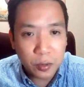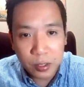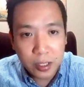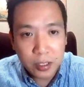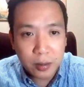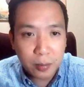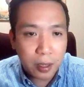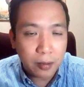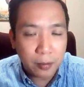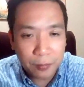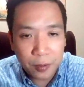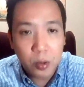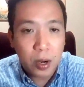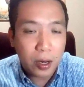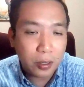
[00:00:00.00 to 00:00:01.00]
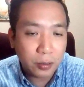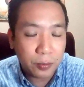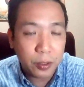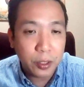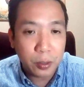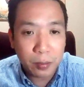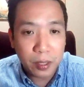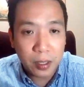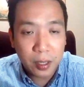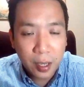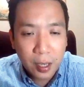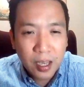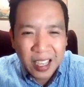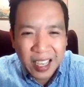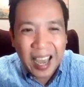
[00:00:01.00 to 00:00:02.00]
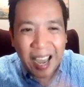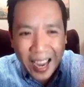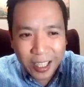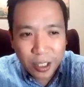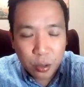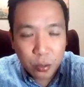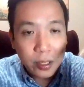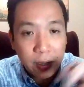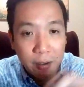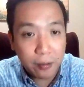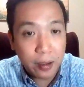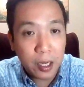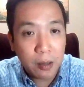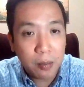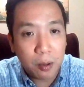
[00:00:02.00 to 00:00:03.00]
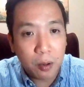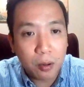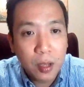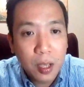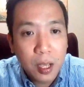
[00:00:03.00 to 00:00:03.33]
So it takes about a few hours for it to be actually available.